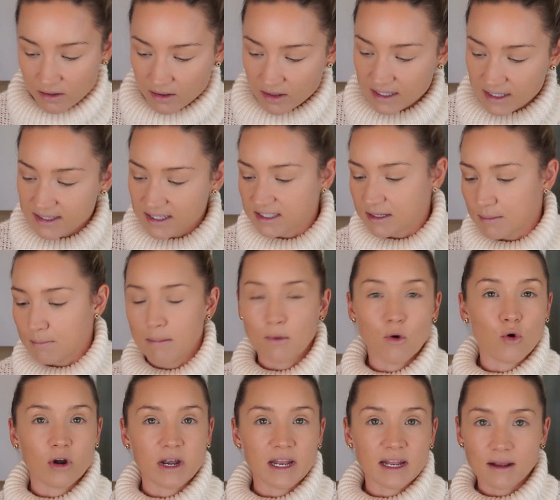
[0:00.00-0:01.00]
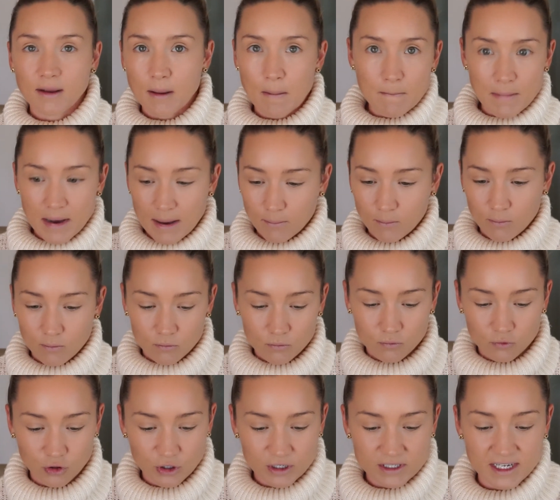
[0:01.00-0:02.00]
this is a morning mum
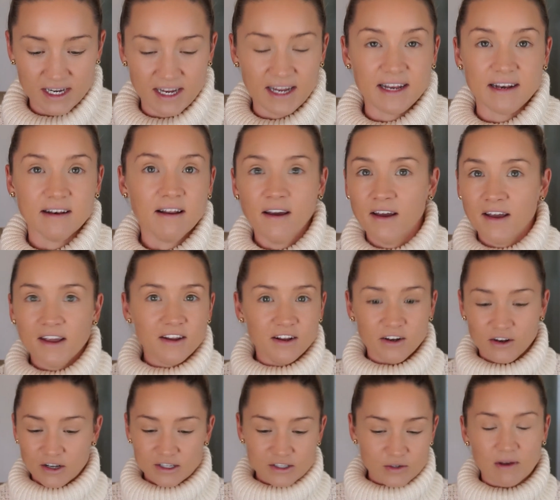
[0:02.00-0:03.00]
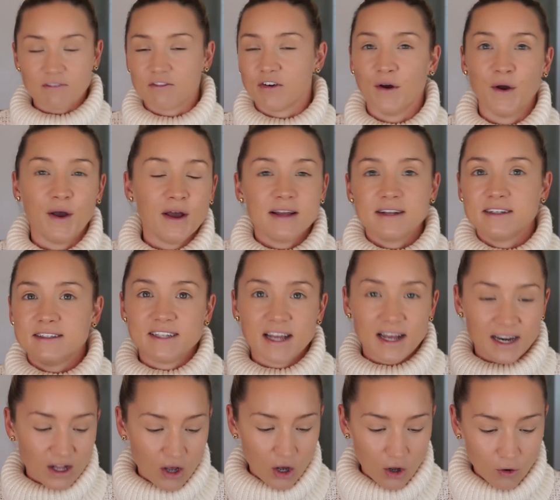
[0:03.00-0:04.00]
routine, you know, so I've
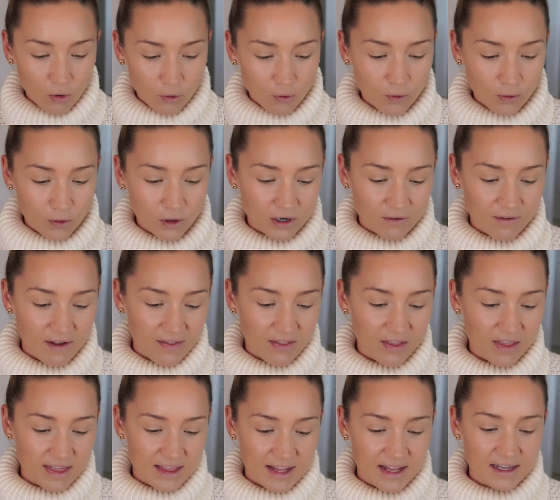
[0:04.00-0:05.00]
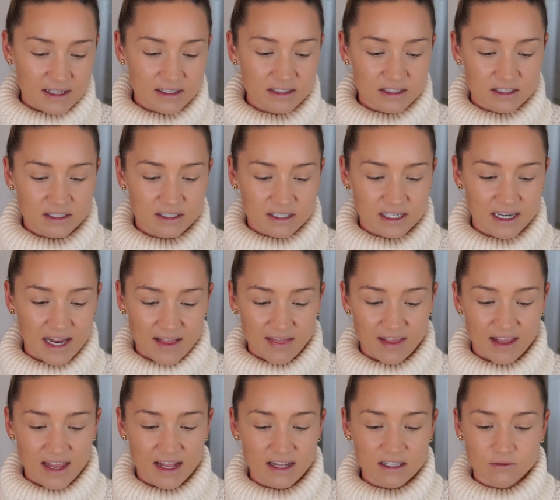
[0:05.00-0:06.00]
done a whole lot of other things to get the
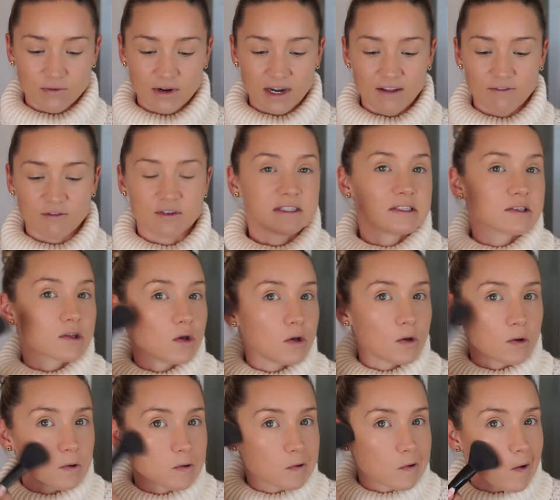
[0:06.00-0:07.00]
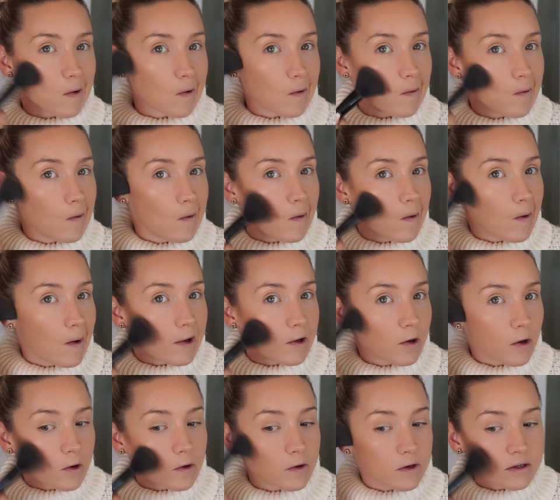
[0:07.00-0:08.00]
kids ready for school. So I
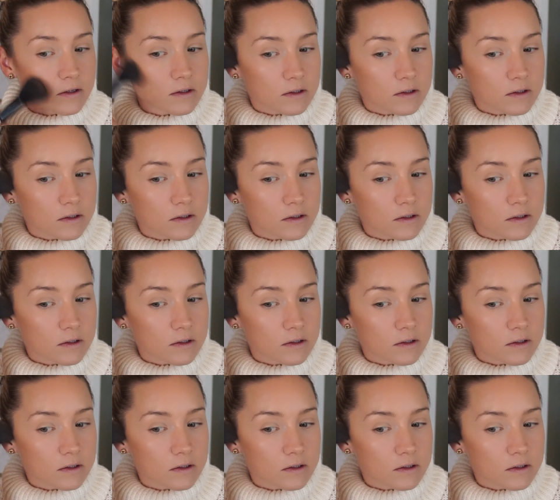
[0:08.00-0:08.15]
don't